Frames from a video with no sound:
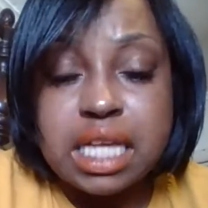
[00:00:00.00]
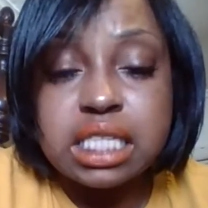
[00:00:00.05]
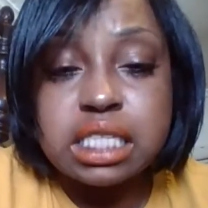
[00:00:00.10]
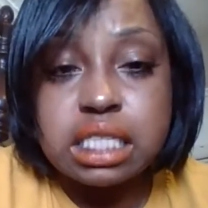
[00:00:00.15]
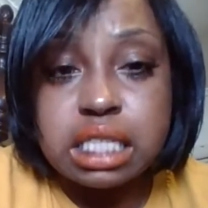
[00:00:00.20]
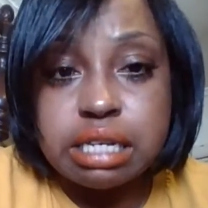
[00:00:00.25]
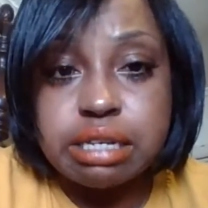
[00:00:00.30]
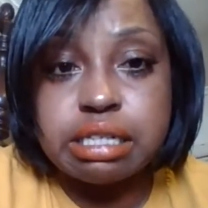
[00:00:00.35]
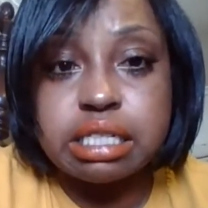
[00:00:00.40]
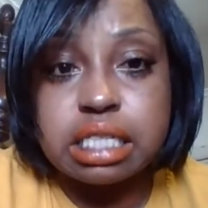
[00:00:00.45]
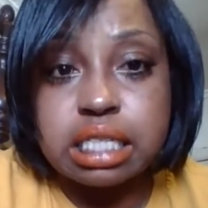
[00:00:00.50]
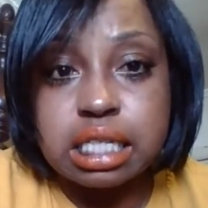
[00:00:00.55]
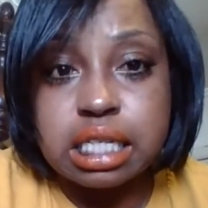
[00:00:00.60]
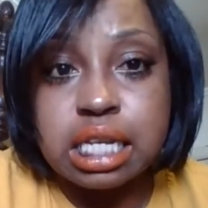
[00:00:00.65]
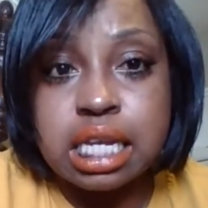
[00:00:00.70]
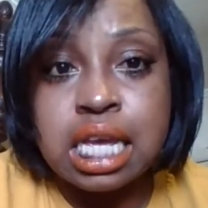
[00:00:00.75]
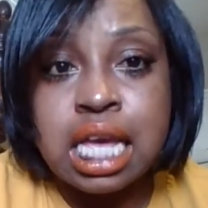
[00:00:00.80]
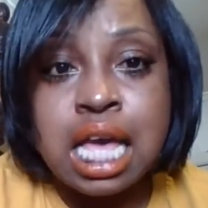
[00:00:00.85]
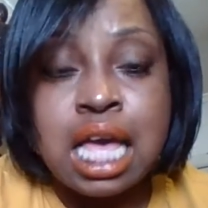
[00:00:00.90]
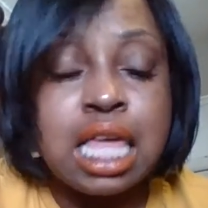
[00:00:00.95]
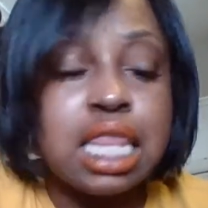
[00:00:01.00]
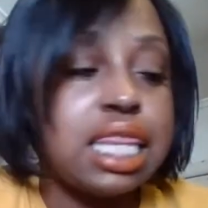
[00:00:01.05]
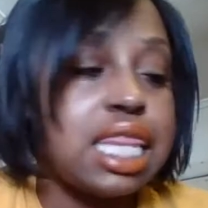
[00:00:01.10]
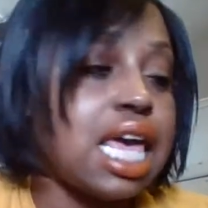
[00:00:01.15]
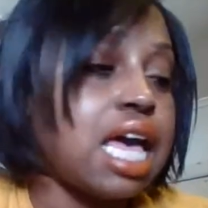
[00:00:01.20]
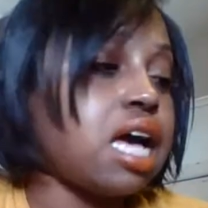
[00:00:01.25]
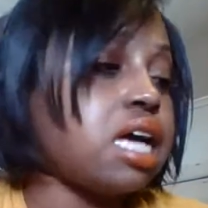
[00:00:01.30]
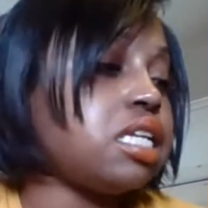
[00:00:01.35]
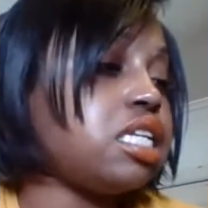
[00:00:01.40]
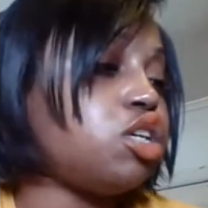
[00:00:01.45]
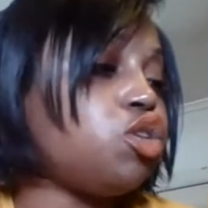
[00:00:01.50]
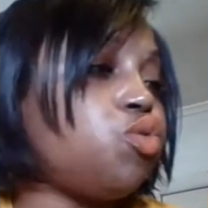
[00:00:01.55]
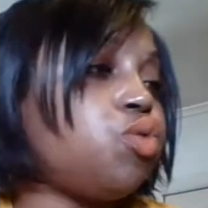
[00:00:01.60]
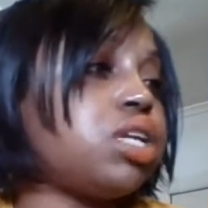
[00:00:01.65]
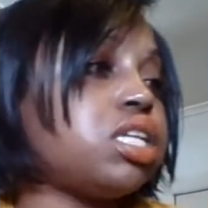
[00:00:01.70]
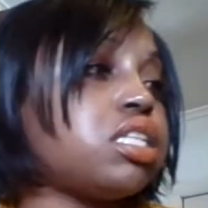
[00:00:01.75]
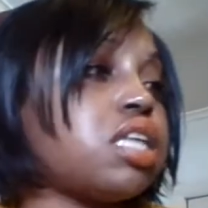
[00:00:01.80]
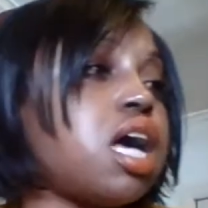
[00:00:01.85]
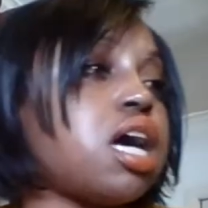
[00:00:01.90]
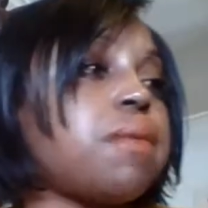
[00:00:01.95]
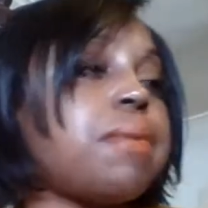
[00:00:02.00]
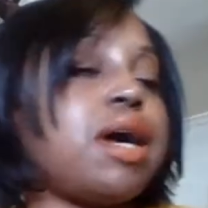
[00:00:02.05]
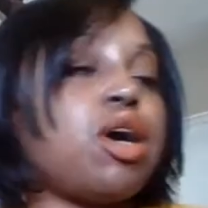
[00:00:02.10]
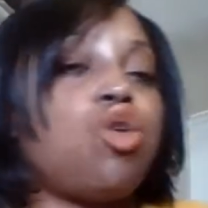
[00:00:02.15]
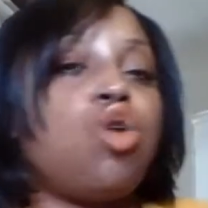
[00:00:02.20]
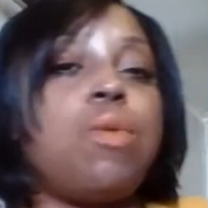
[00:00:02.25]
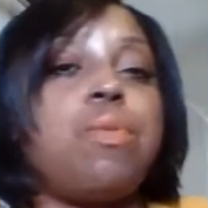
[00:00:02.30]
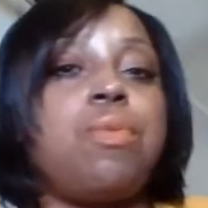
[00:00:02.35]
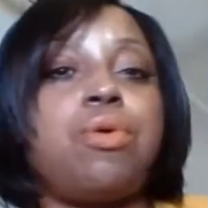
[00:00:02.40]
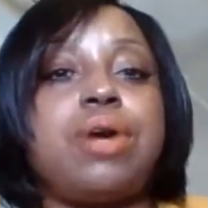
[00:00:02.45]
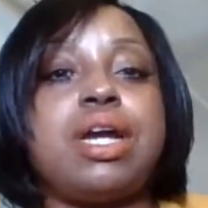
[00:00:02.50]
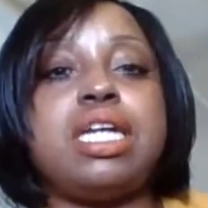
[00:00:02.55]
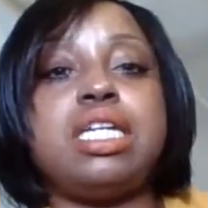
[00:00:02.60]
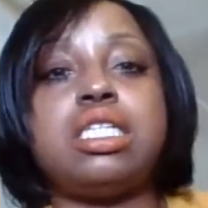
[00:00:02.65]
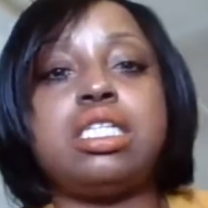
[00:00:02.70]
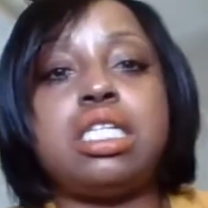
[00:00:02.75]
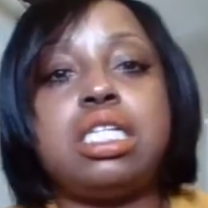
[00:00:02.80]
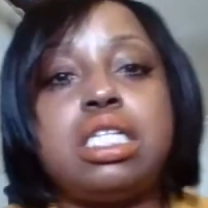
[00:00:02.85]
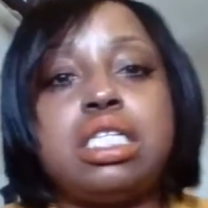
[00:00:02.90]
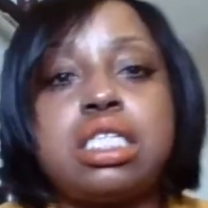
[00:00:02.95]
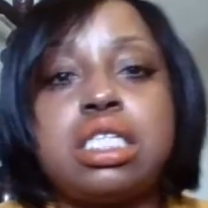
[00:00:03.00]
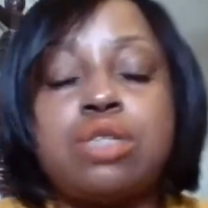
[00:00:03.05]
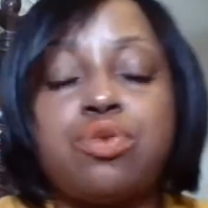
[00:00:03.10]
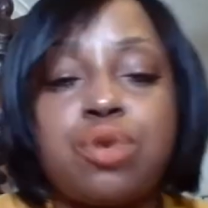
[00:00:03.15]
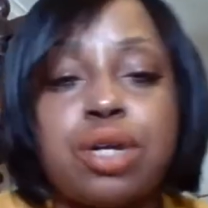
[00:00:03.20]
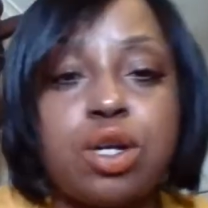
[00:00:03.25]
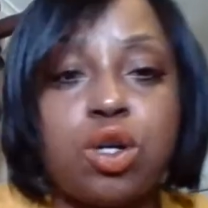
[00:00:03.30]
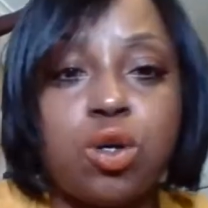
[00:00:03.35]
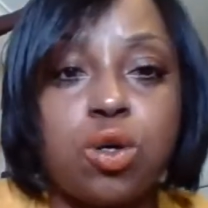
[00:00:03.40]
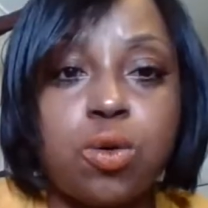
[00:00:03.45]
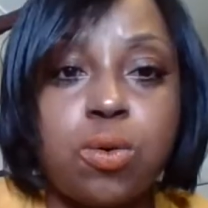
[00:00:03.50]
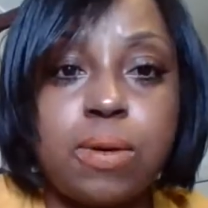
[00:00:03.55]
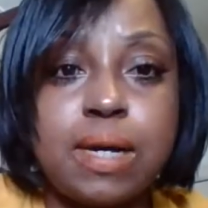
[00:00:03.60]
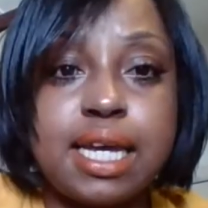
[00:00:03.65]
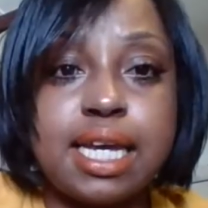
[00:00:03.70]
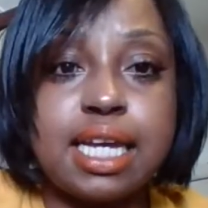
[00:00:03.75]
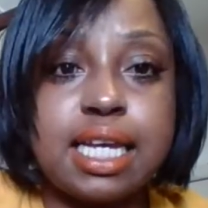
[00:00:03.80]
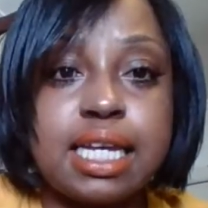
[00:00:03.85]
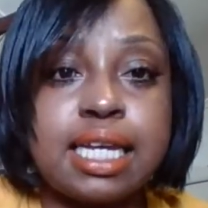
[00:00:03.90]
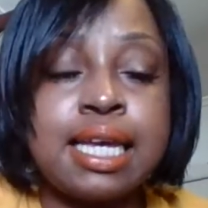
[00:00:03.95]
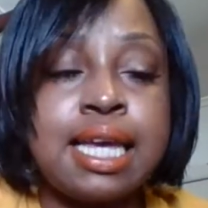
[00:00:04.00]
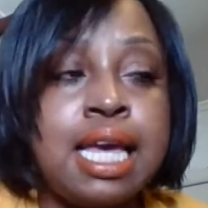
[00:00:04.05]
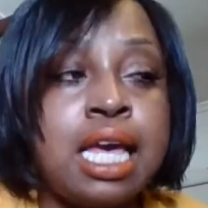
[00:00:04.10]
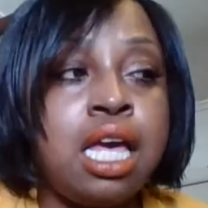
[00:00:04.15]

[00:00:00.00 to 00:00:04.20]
Seriously. Now, I do want to talk about corporations real quick.